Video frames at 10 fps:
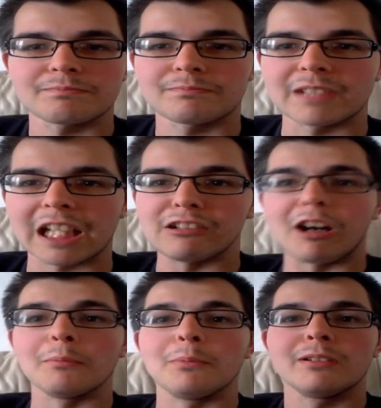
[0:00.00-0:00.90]
the
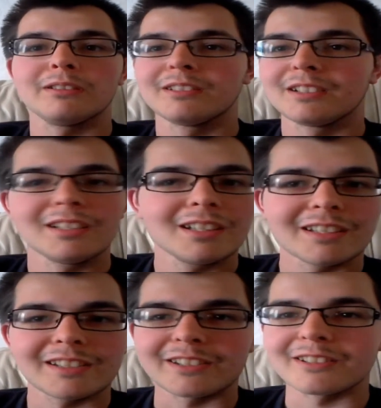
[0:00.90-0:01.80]
Club.
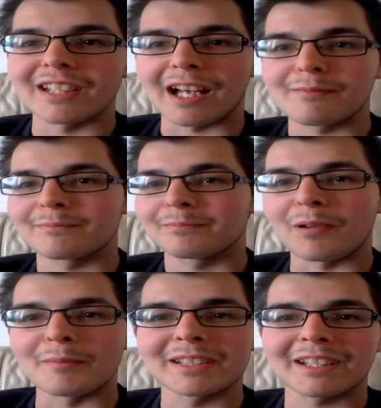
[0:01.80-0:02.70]
You know, that
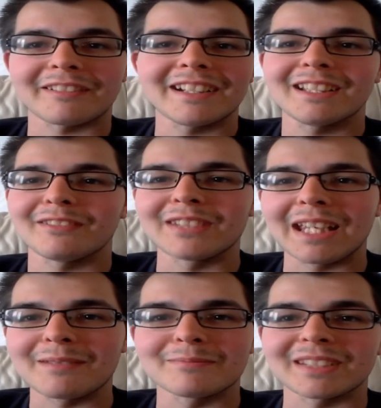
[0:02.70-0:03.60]
blooming creative
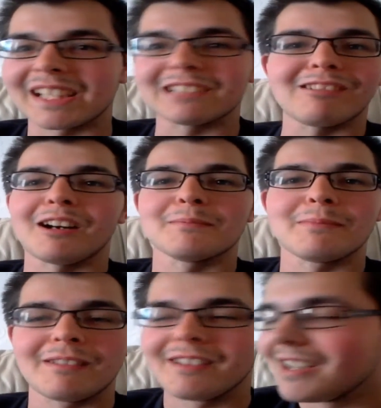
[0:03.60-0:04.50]
name, the
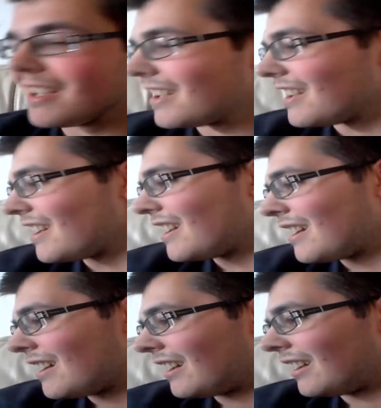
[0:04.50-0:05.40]
Club.
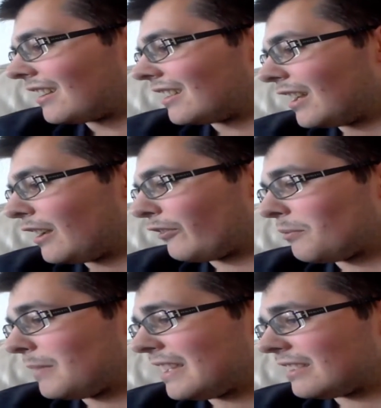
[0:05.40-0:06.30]
For
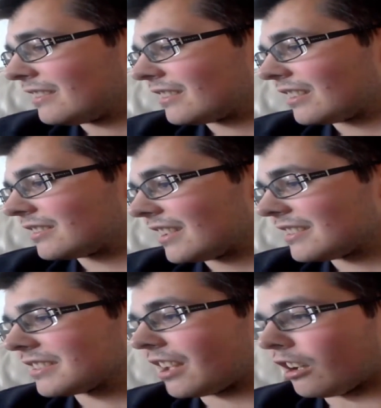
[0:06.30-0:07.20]
me,
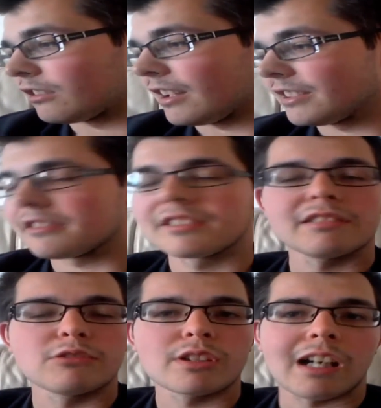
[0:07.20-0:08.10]
since Carl Anderson
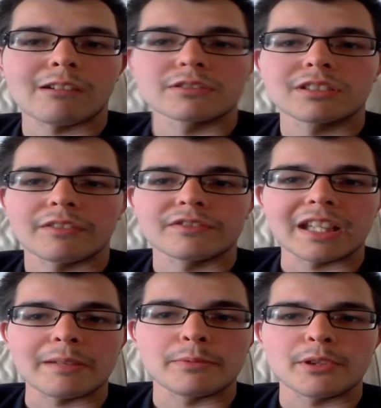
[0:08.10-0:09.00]
and Luke Gallows have
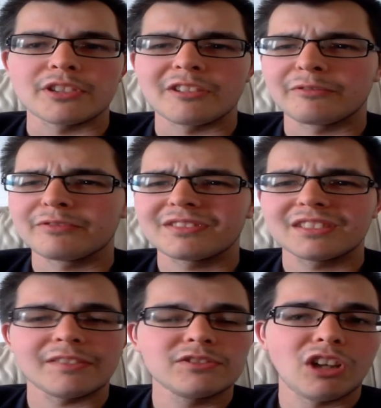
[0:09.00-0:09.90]
debuted,
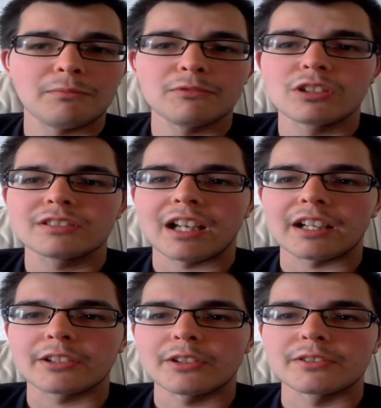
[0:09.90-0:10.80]
they've not looked
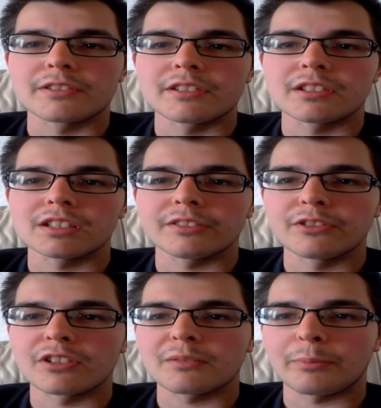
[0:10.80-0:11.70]
that good. You know, they've
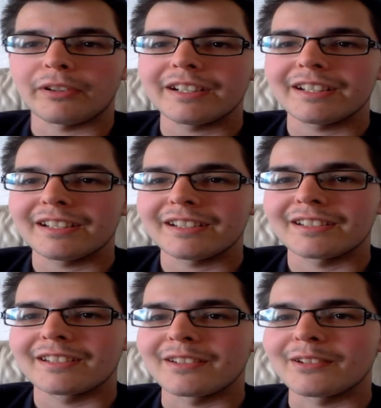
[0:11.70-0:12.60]
looked
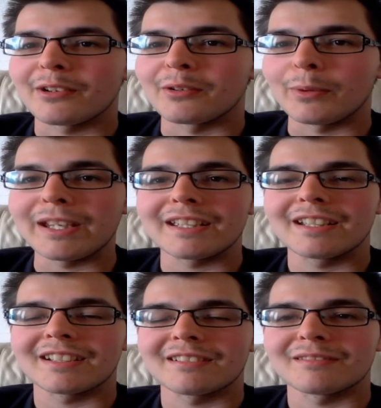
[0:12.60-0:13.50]
pretty,
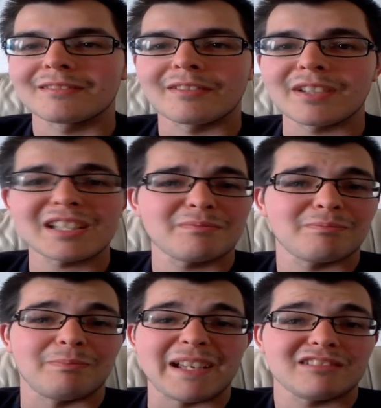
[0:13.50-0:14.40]
weak. They've
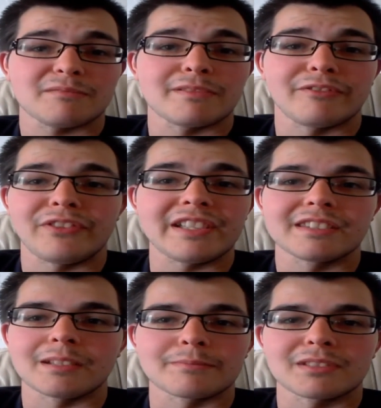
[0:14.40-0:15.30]
basically been
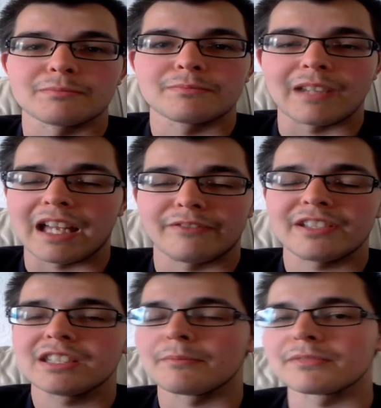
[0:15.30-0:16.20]
feeding them to
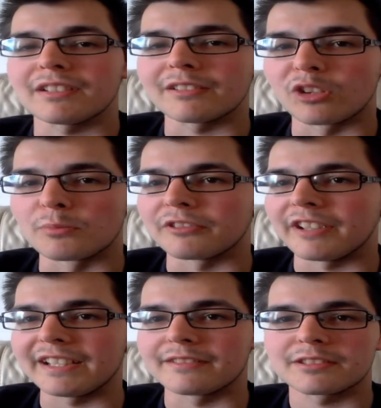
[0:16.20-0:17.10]
like Roman
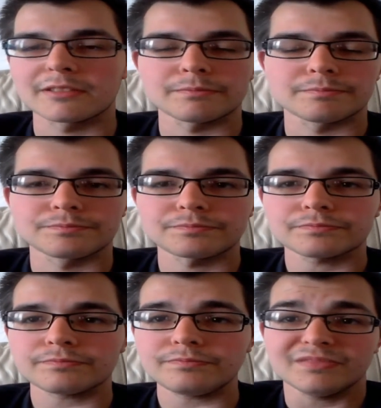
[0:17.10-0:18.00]
Reigns.
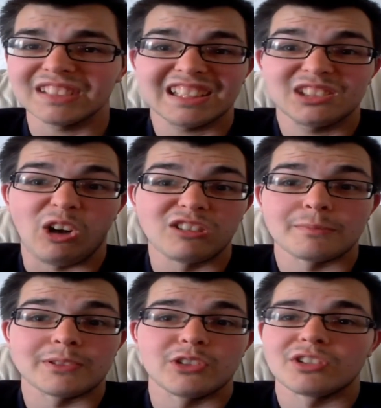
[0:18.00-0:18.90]
That's all they've
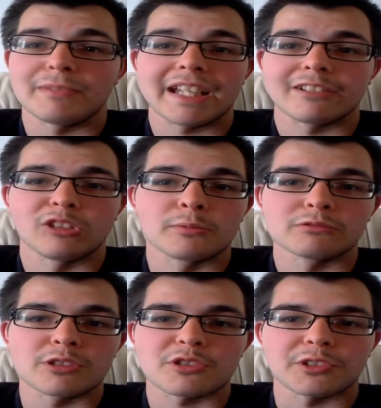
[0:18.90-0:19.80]
been doing, making Roman
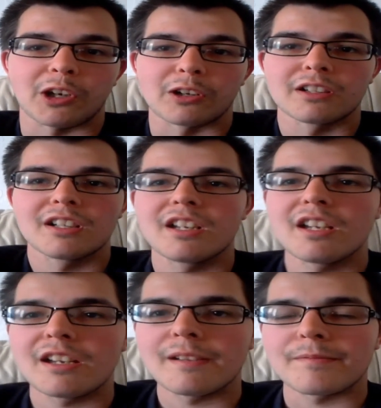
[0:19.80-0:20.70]
look strong.
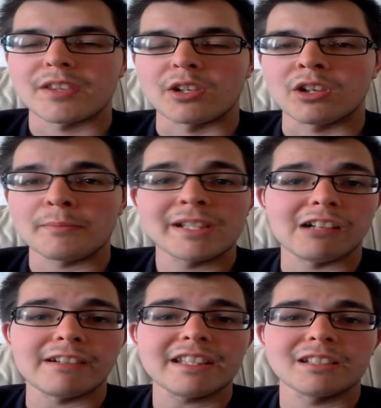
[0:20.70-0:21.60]
I mean, I
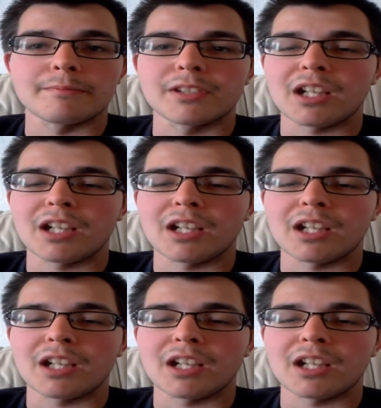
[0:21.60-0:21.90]
like them.